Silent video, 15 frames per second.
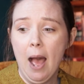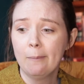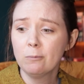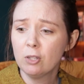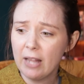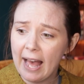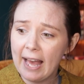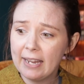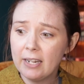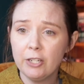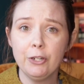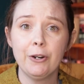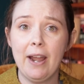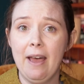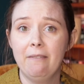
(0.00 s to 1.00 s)
I'm glad
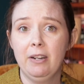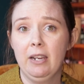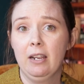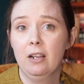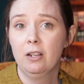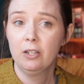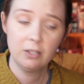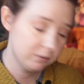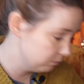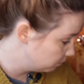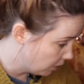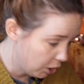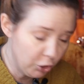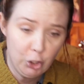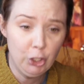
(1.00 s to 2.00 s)
you're having
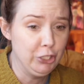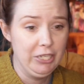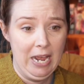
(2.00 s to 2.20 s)
a good